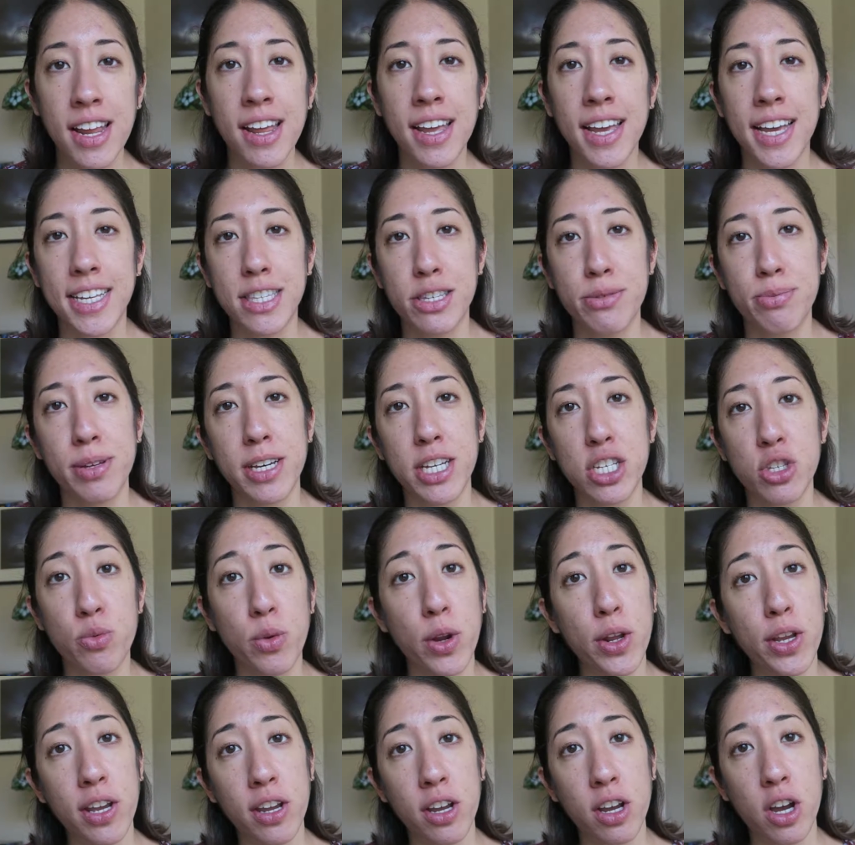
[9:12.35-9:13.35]
It's a place
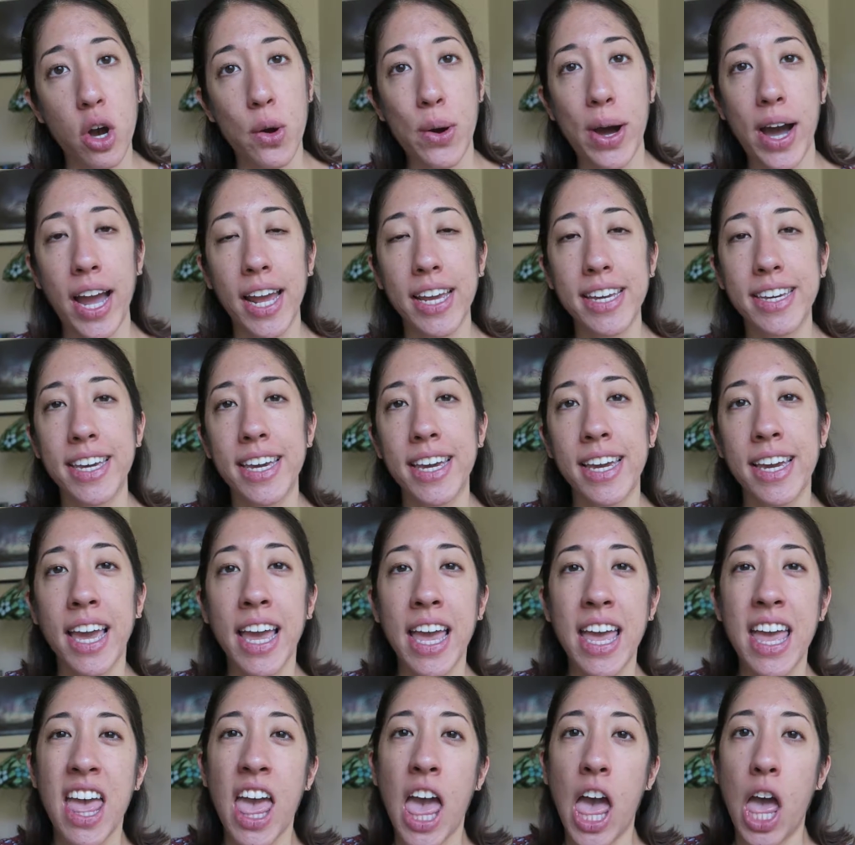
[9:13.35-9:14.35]
where you can go
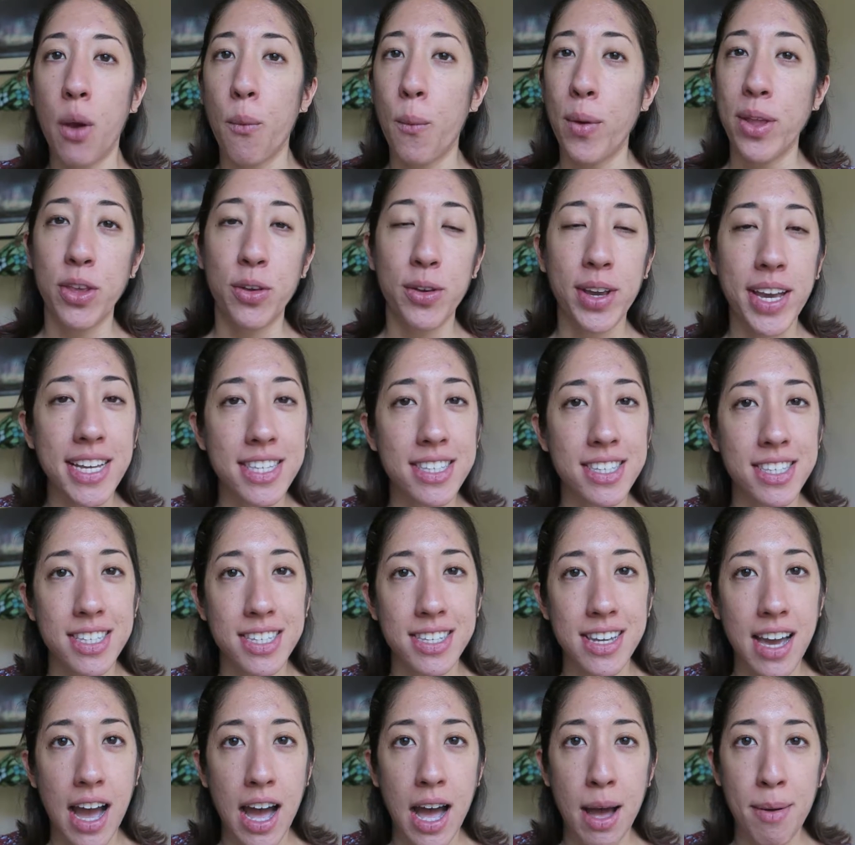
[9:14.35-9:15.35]
hiking, and when you get to
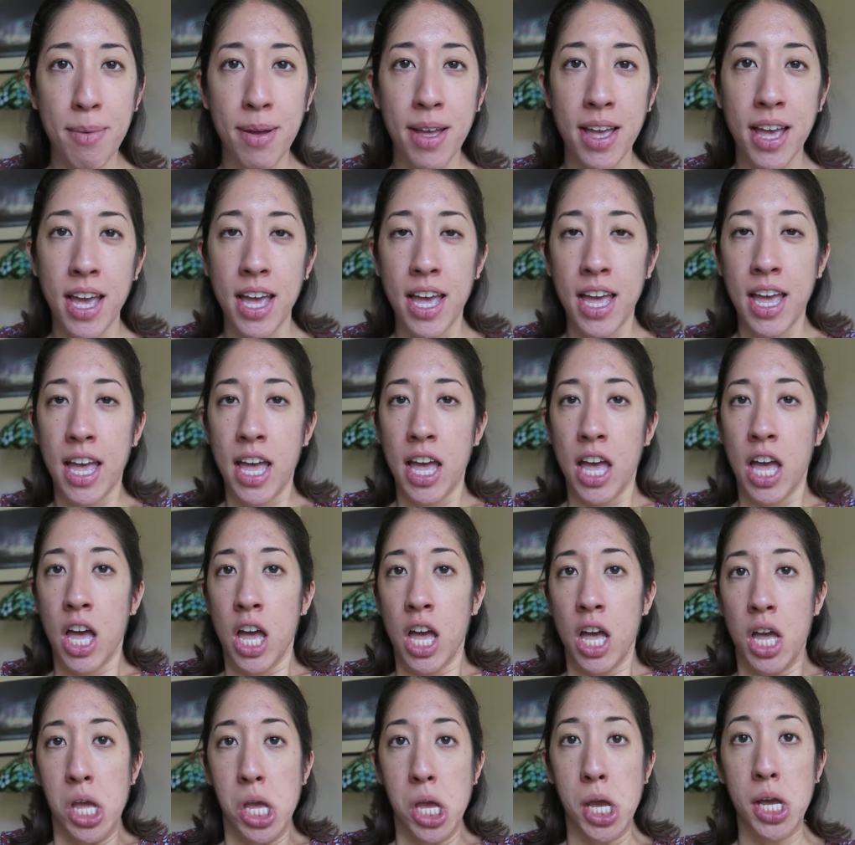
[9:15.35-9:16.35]
the top,
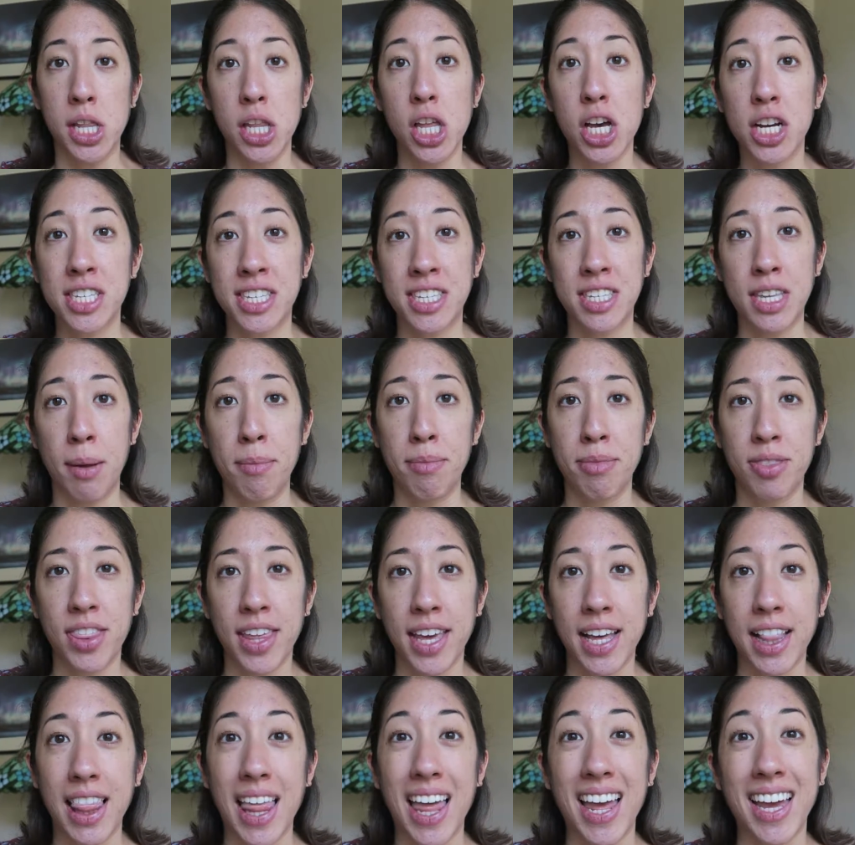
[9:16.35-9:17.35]
it looks
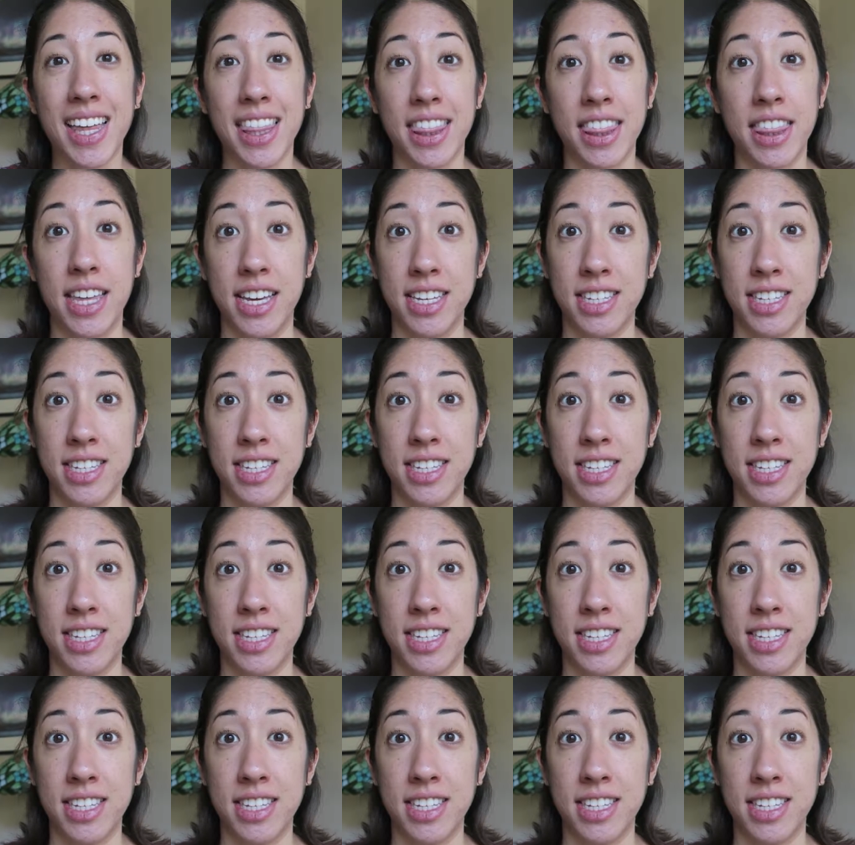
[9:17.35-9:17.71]
something like